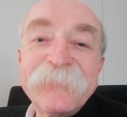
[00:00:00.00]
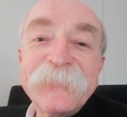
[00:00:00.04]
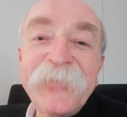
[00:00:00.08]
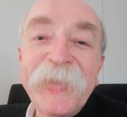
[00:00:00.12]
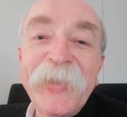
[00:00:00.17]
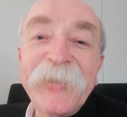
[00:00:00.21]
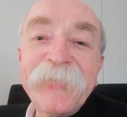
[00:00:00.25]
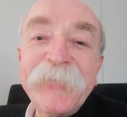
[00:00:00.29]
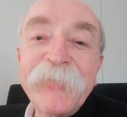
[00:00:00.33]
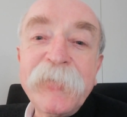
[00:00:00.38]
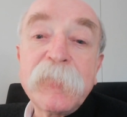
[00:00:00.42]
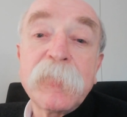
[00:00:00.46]

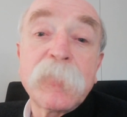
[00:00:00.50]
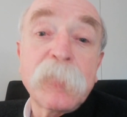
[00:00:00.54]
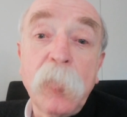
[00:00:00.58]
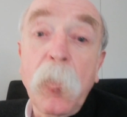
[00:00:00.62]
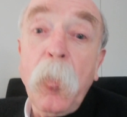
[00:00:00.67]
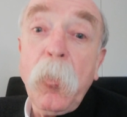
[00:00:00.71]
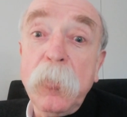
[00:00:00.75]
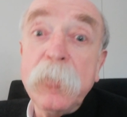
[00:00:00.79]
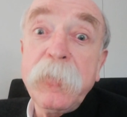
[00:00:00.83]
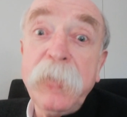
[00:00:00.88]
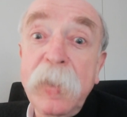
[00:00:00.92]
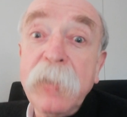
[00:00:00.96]
that's it. So
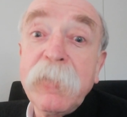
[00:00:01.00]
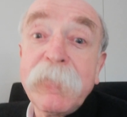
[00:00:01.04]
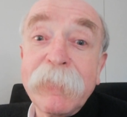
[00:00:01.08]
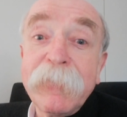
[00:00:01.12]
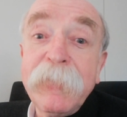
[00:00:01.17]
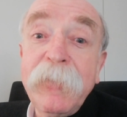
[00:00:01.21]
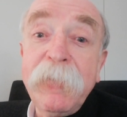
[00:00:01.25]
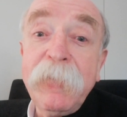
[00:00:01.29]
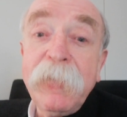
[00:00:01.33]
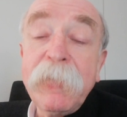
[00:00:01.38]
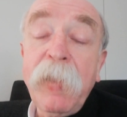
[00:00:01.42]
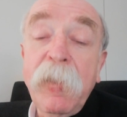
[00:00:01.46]
it, it,
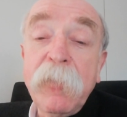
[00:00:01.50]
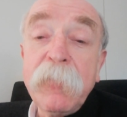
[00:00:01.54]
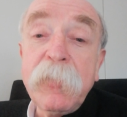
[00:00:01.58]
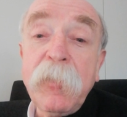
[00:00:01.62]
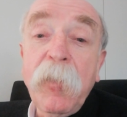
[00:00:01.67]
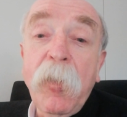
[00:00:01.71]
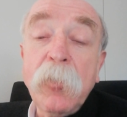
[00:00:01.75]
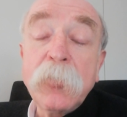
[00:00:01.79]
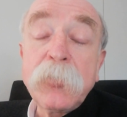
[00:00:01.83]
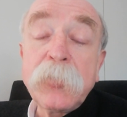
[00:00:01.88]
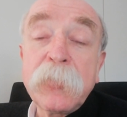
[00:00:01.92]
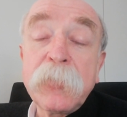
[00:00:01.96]
the
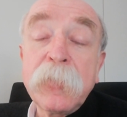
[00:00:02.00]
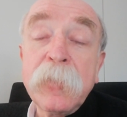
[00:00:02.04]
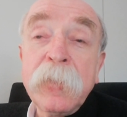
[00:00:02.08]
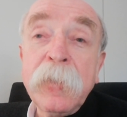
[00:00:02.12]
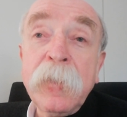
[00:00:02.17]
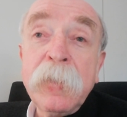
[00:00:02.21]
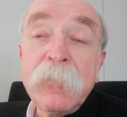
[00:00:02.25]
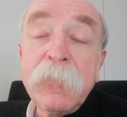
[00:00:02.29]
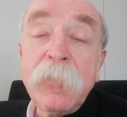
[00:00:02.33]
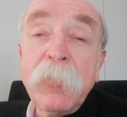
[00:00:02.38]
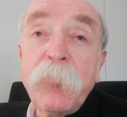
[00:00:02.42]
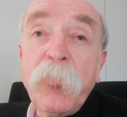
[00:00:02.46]
the out
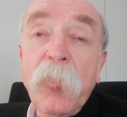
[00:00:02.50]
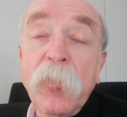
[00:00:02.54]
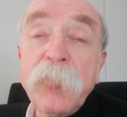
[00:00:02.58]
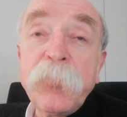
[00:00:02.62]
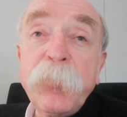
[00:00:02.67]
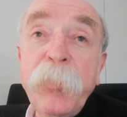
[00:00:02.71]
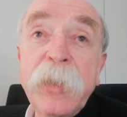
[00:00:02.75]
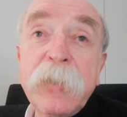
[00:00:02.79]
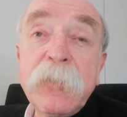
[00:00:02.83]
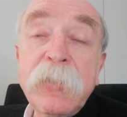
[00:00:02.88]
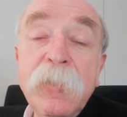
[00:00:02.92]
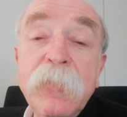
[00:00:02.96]
the
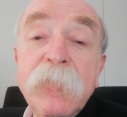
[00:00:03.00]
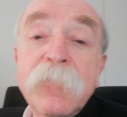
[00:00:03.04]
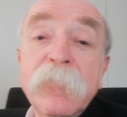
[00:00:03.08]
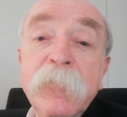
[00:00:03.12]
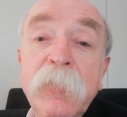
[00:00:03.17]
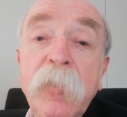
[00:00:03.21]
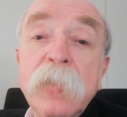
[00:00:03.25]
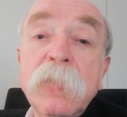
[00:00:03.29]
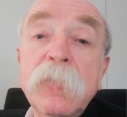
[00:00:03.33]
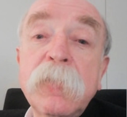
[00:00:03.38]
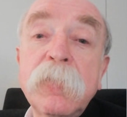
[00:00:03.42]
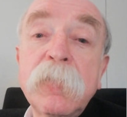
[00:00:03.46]
prospect is
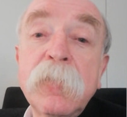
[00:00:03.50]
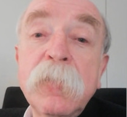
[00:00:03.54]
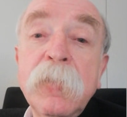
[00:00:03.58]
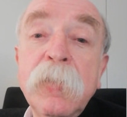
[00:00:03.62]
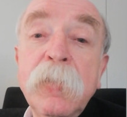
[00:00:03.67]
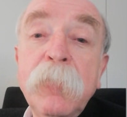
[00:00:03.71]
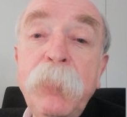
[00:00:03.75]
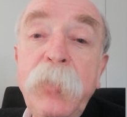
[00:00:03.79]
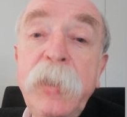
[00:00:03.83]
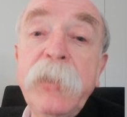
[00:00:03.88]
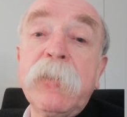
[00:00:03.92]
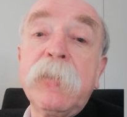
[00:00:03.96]
not
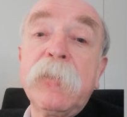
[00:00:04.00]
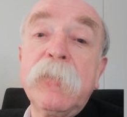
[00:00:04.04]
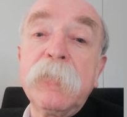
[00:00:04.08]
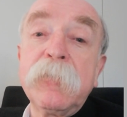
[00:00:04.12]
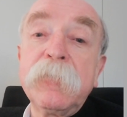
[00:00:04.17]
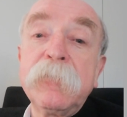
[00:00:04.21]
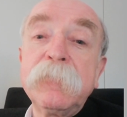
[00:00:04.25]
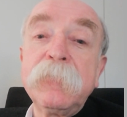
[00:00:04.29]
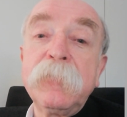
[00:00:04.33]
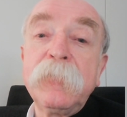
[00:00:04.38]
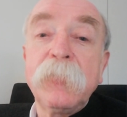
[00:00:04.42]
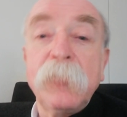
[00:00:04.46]
bleak.
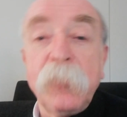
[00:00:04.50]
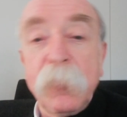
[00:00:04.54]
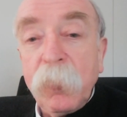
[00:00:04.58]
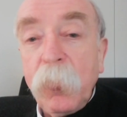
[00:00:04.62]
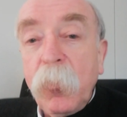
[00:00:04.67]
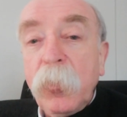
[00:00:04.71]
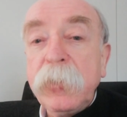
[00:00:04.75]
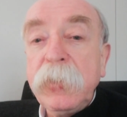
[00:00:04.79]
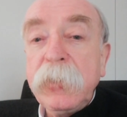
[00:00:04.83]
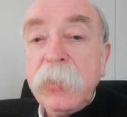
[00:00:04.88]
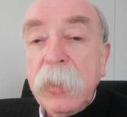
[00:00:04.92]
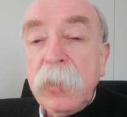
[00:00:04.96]

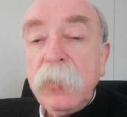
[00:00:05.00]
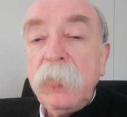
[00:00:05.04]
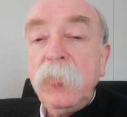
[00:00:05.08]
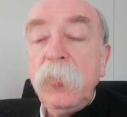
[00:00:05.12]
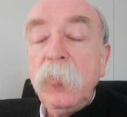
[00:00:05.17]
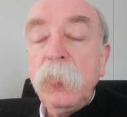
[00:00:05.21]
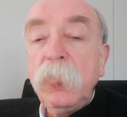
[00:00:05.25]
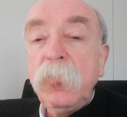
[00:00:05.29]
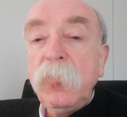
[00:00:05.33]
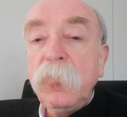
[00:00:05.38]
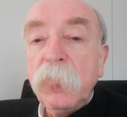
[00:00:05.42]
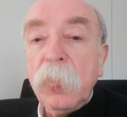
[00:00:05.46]
One can
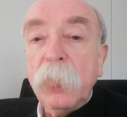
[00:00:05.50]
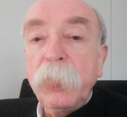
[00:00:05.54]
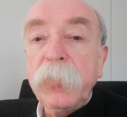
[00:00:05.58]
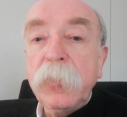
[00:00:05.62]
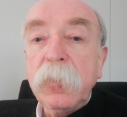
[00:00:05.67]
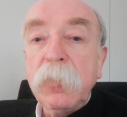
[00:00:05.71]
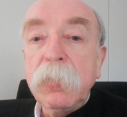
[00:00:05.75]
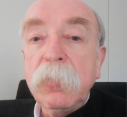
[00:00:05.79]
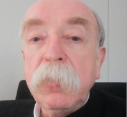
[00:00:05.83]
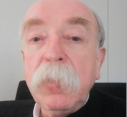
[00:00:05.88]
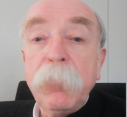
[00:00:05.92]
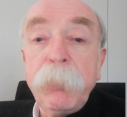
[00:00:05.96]
do
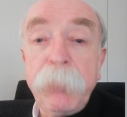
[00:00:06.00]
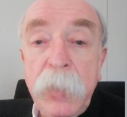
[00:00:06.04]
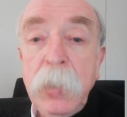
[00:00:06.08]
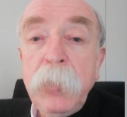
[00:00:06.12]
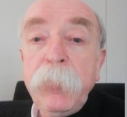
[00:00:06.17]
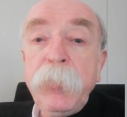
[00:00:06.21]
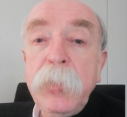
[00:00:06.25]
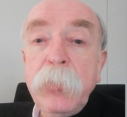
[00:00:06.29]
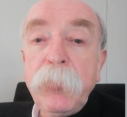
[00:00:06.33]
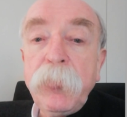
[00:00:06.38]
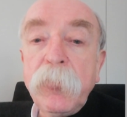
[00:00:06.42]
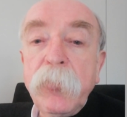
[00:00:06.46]
something, and many
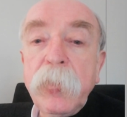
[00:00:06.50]
people